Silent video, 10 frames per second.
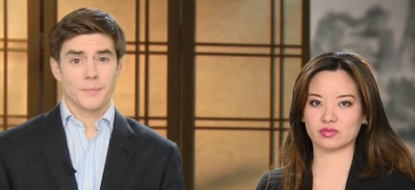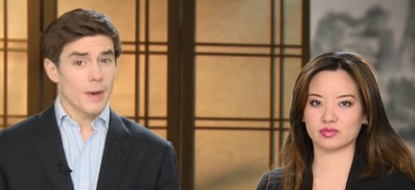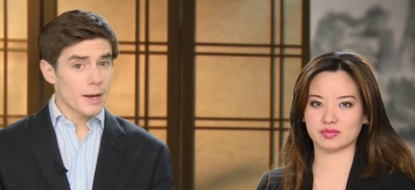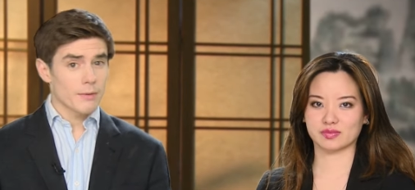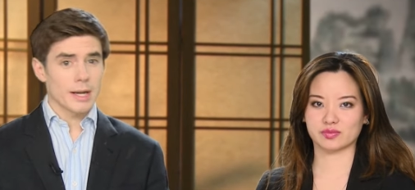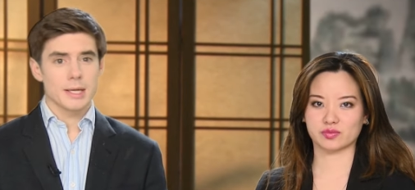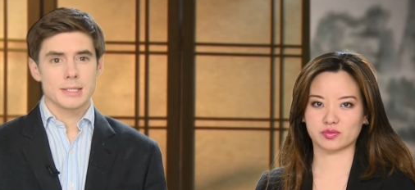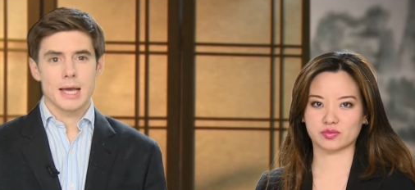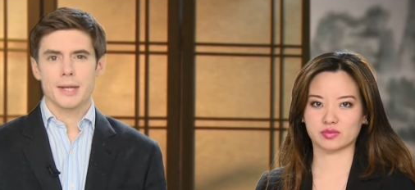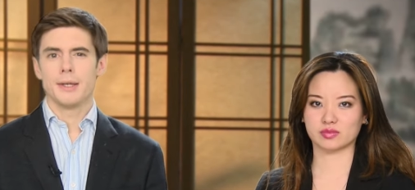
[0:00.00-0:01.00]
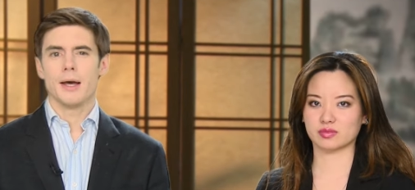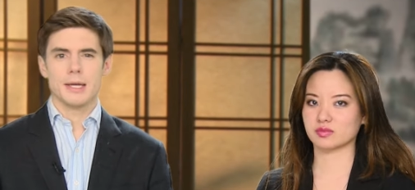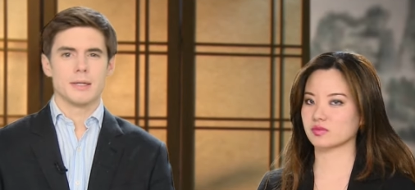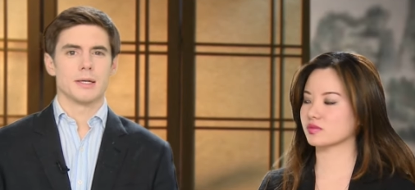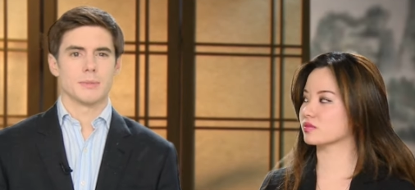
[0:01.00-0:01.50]
Speaker 1: firecrackers, and
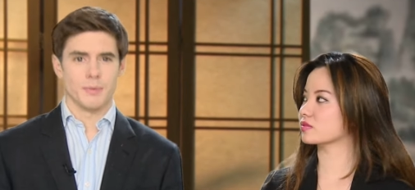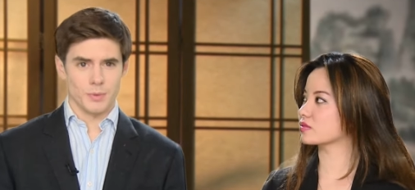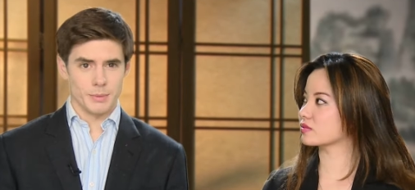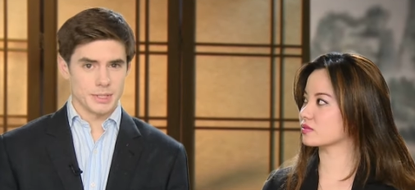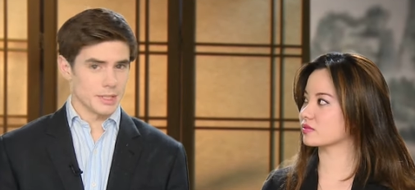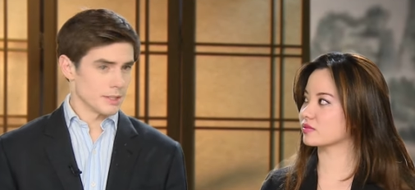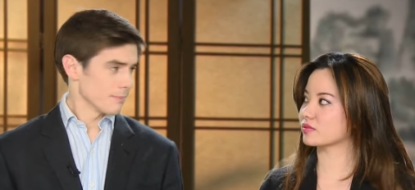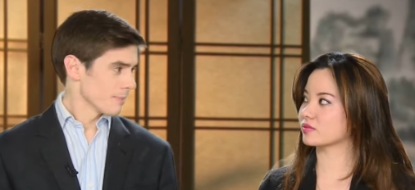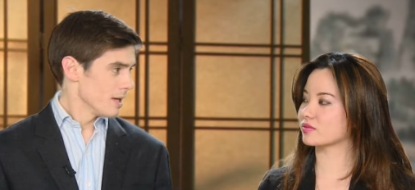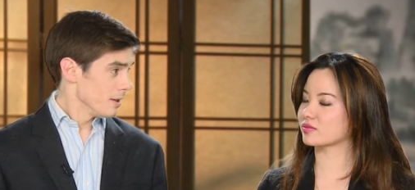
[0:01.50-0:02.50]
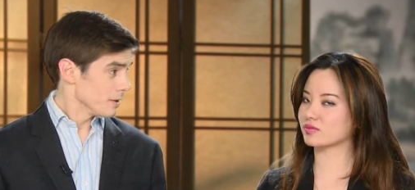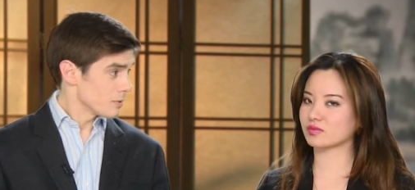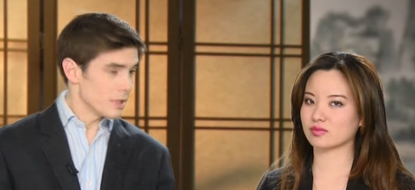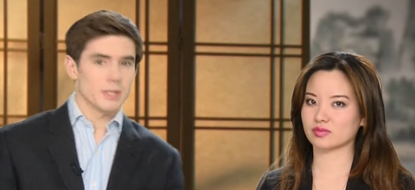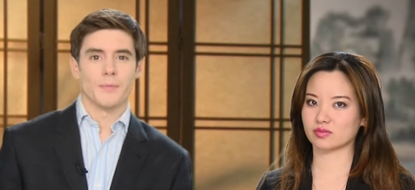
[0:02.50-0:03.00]
lion dance performances. The
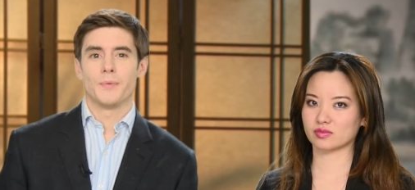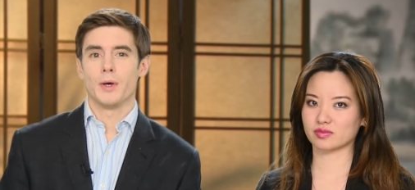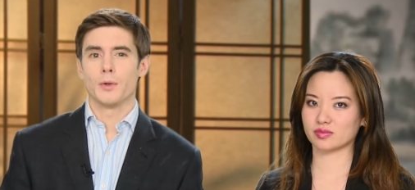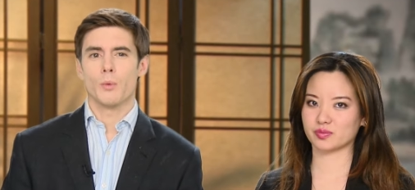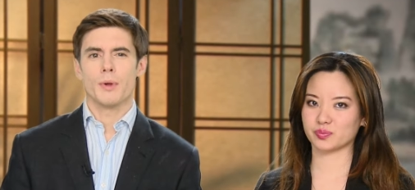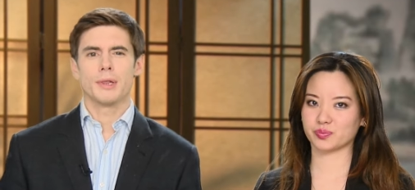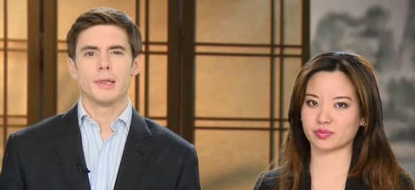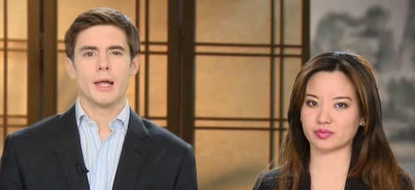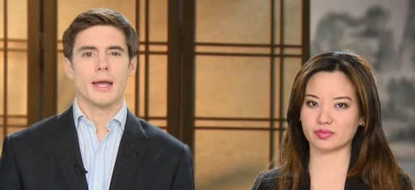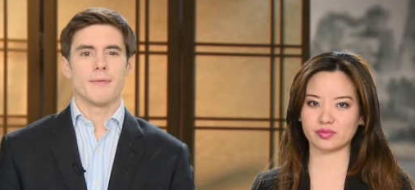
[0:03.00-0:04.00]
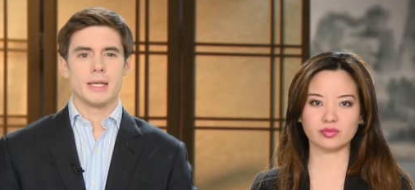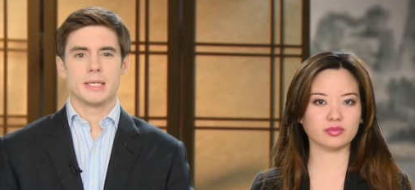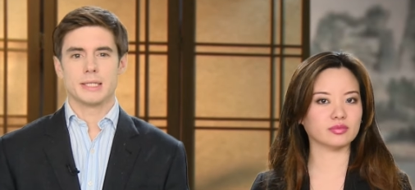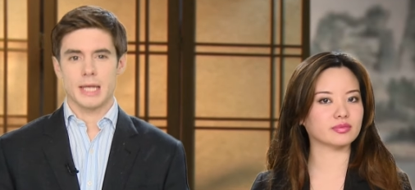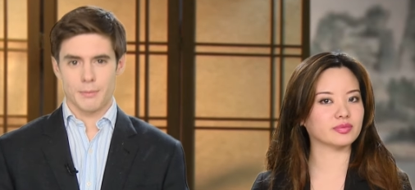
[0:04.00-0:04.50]
streets are filled with lively
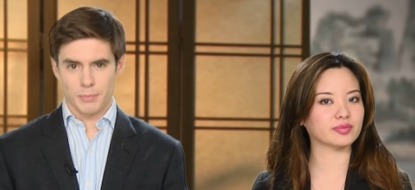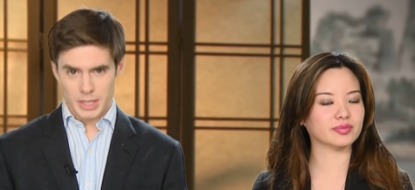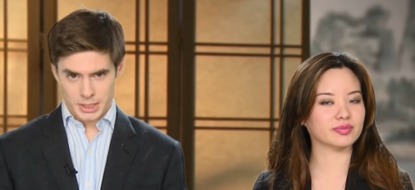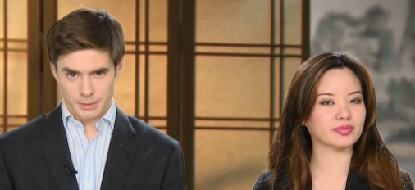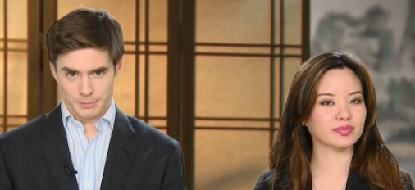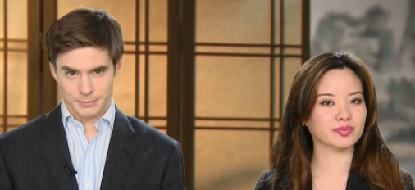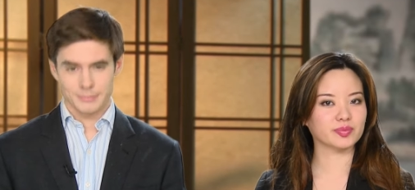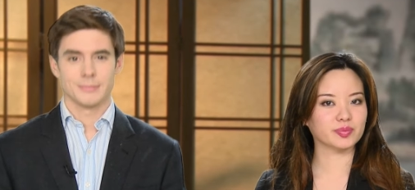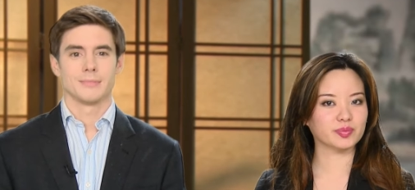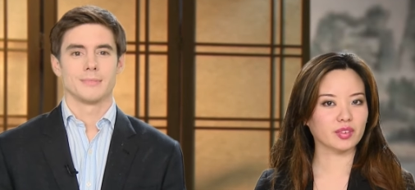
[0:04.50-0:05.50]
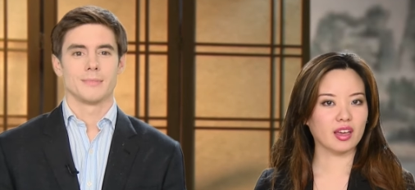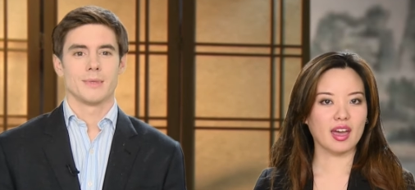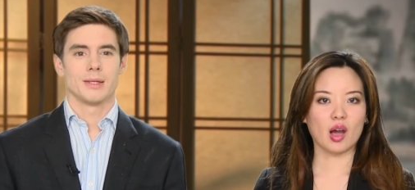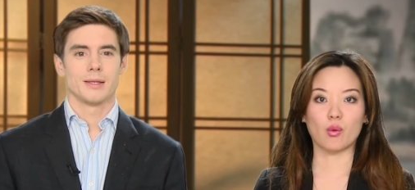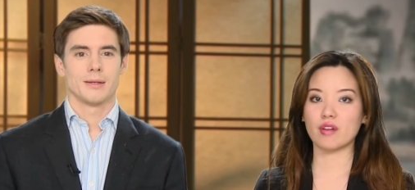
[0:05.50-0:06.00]
celebration.
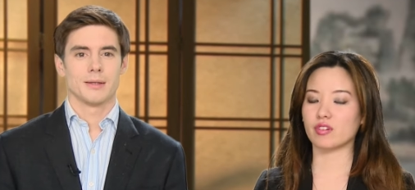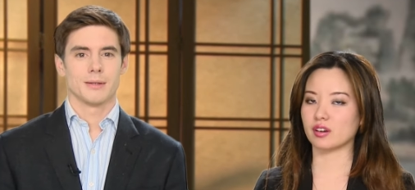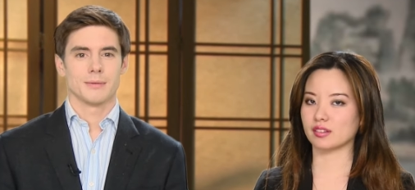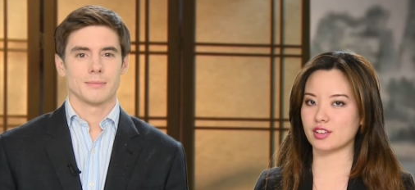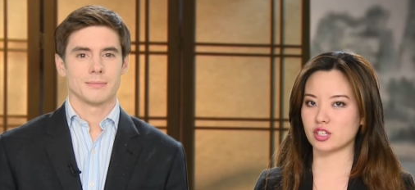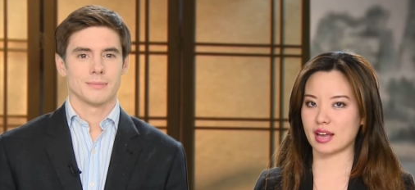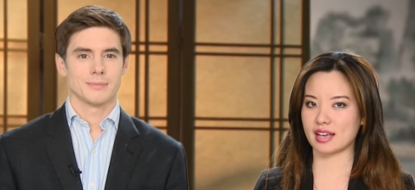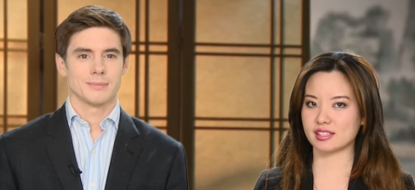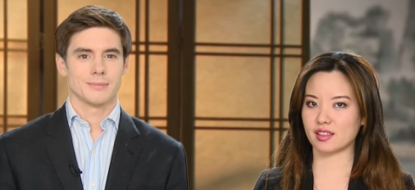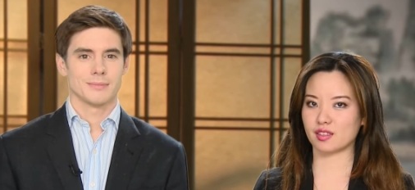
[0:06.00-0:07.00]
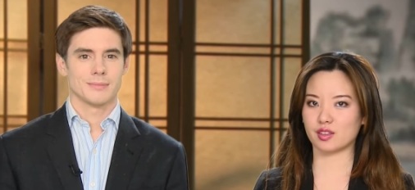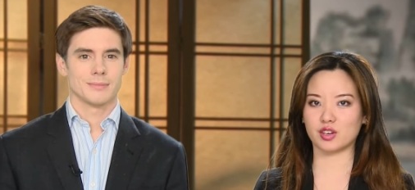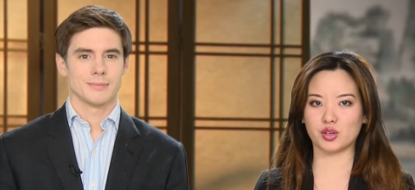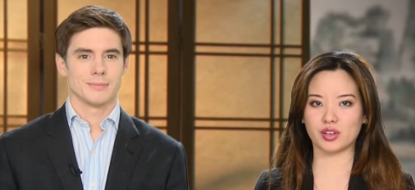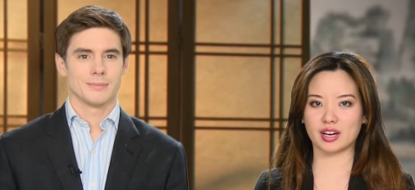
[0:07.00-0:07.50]
Speaker 2: However, legend has it that the
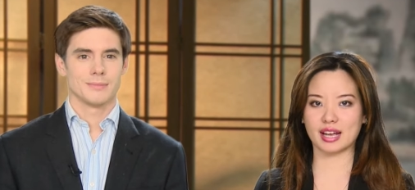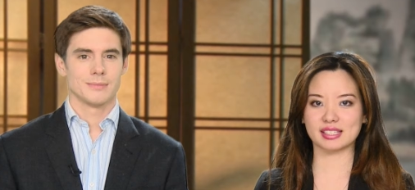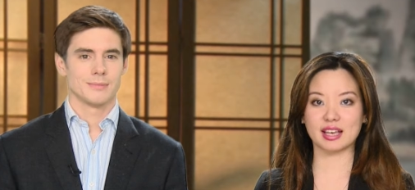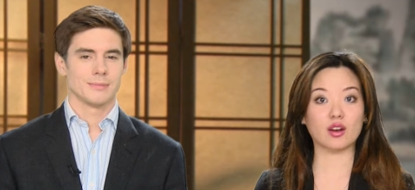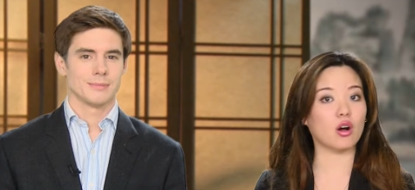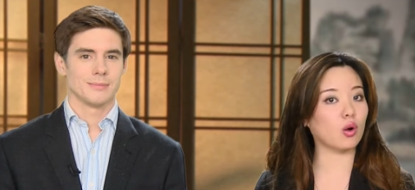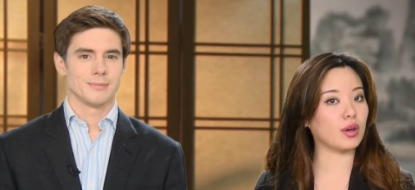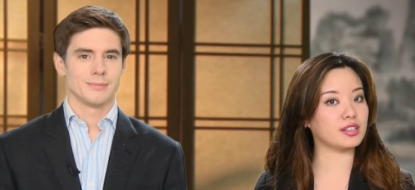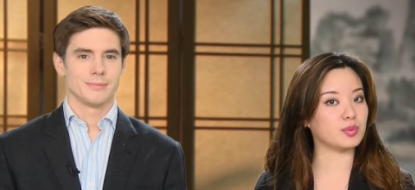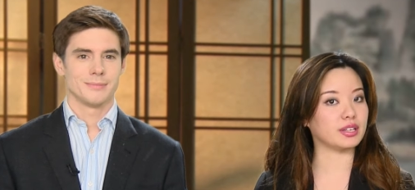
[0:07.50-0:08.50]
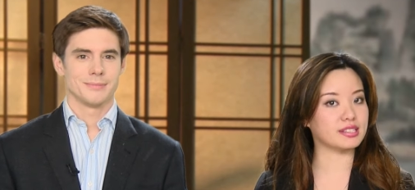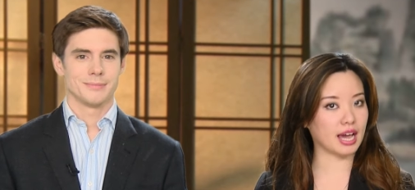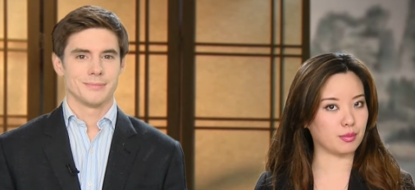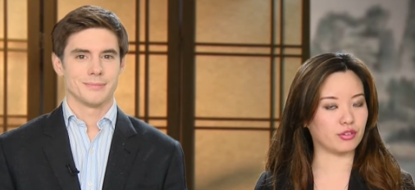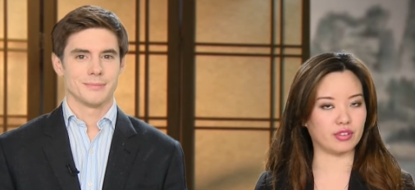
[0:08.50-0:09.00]
New Year has not always been a
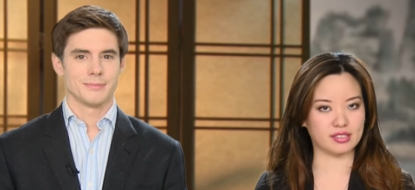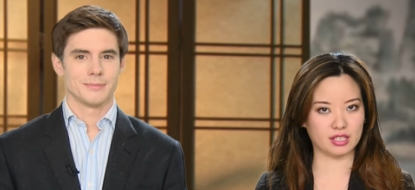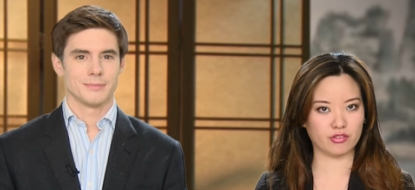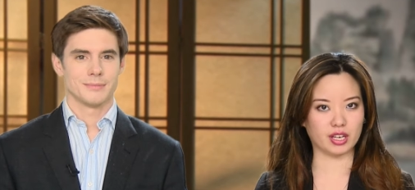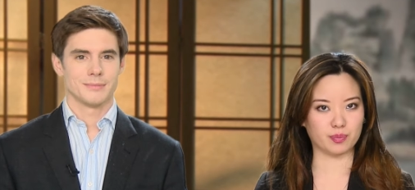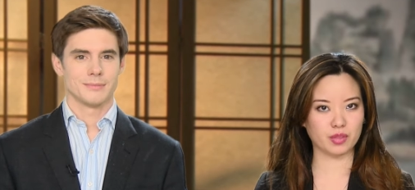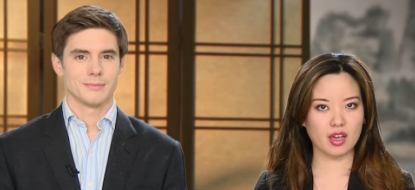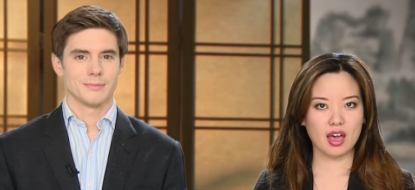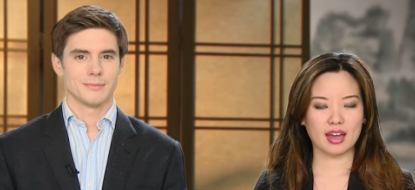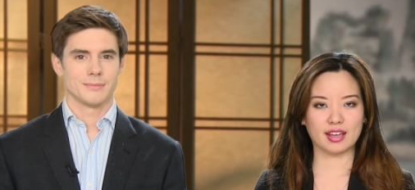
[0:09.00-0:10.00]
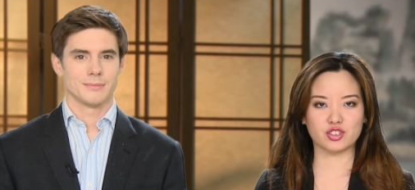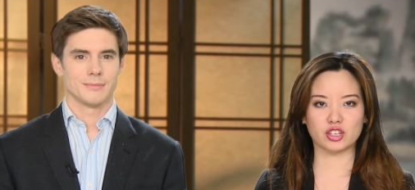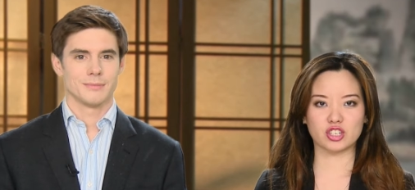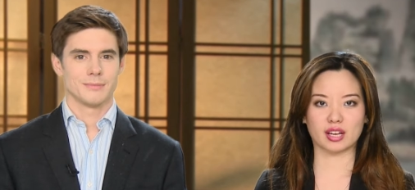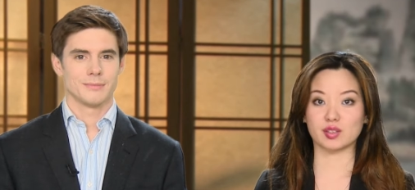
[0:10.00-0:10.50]
time of festivity. An
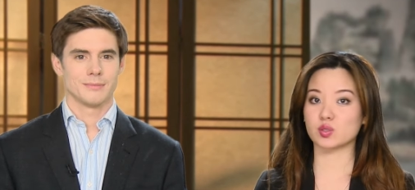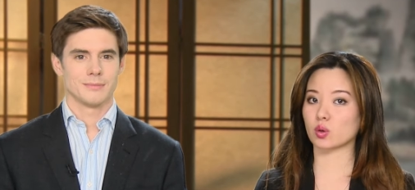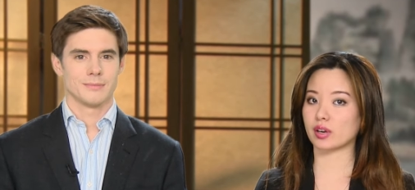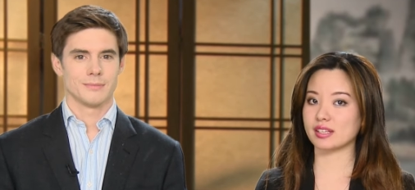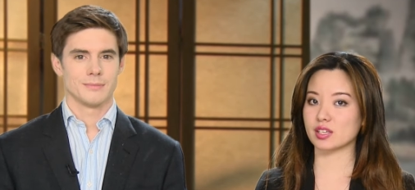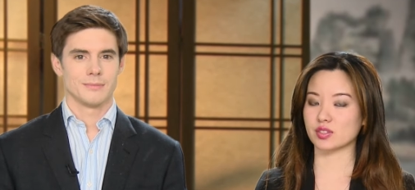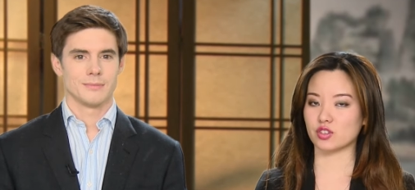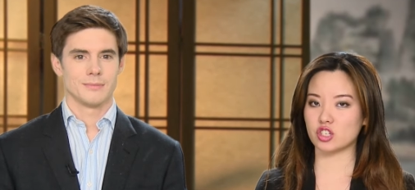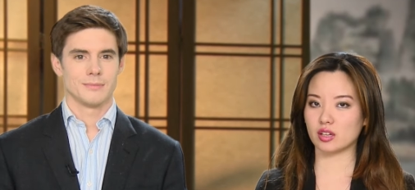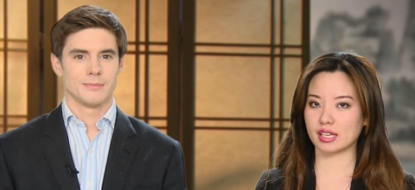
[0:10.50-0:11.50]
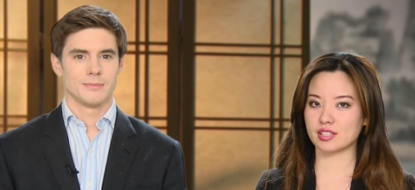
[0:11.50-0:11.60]
ancient Chinese story tells a chilling